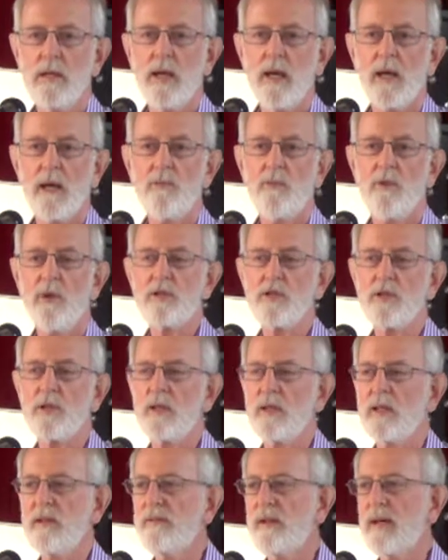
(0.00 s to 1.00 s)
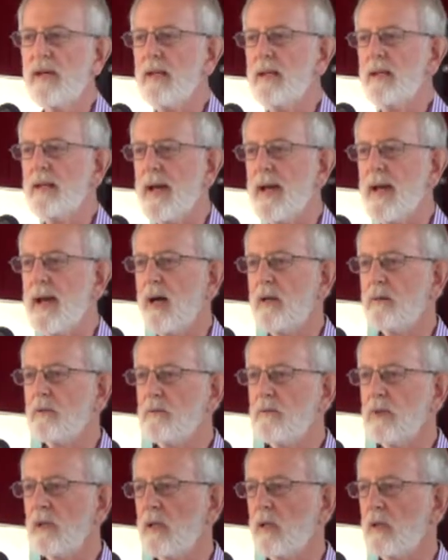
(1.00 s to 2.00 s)
And we're certainly finding that out.
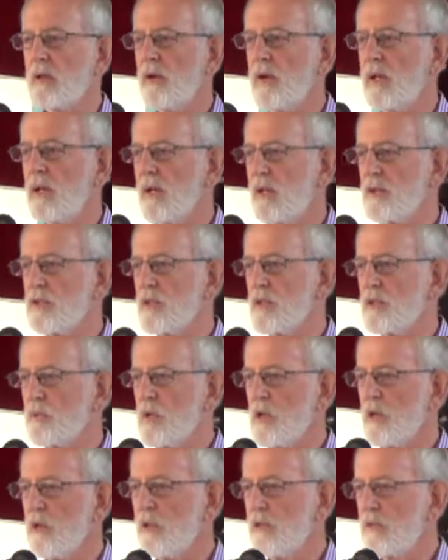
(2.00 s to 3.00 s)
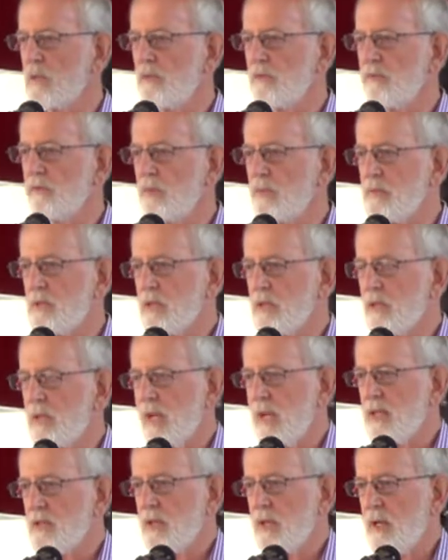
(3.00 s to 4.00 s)
One of the great lessons we all learned from this
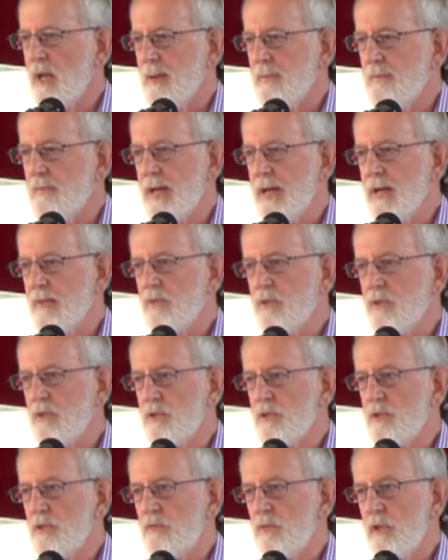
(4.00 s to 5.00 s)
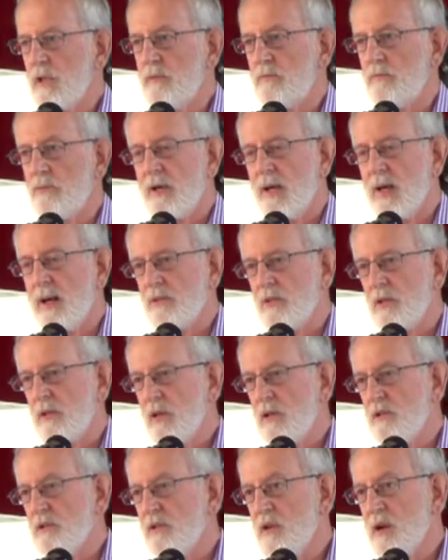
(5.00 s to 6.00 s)
last campaign was that we perhaps
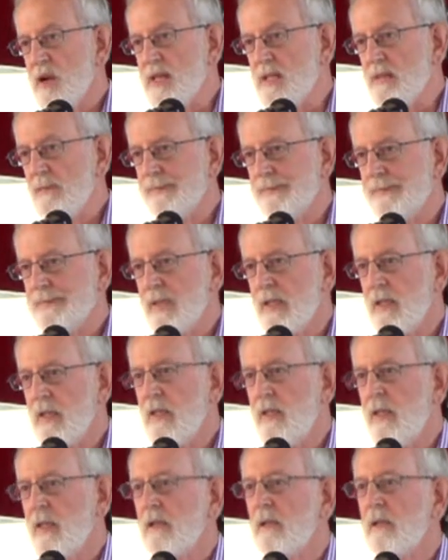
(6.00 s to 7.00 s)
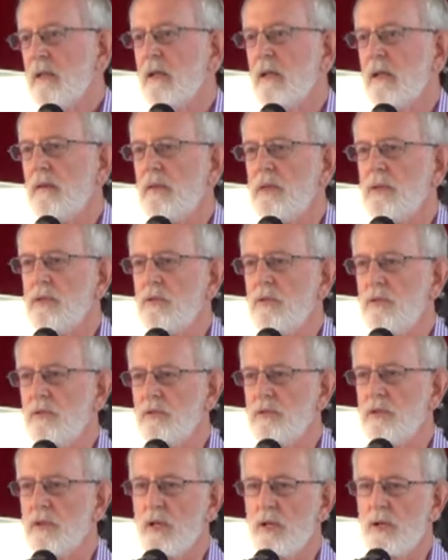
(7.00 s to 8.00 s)
lost sight of
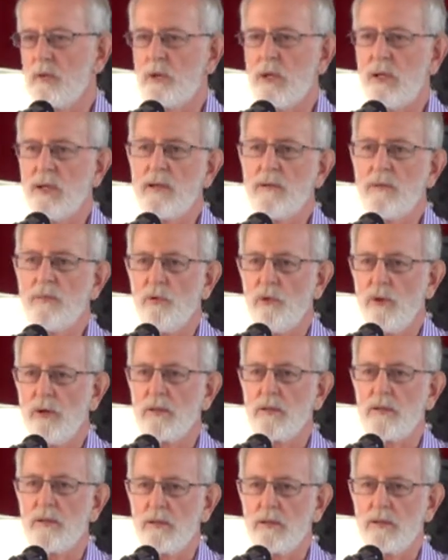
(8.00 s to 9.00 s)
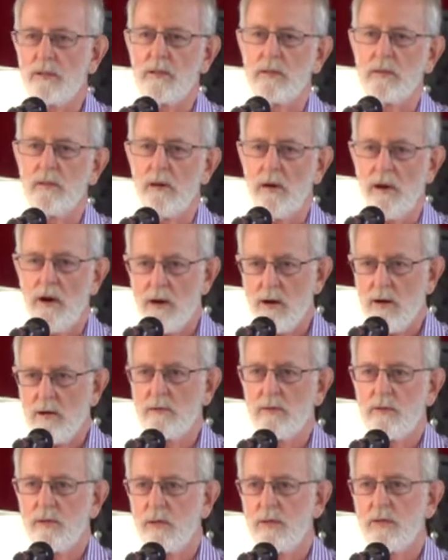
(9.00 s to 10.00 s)
issues that are really important to our
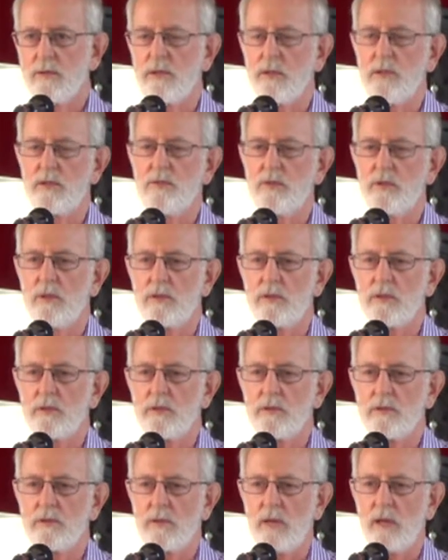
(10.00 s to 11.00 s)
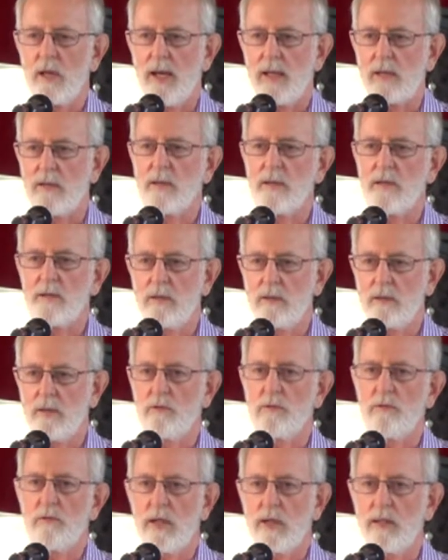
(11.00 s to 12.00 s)
constituents at
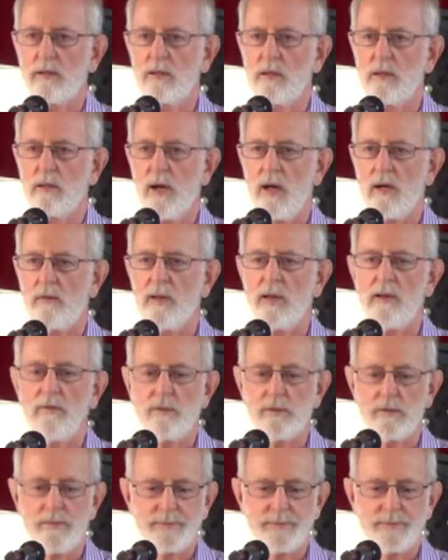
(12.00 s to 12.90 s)
the ground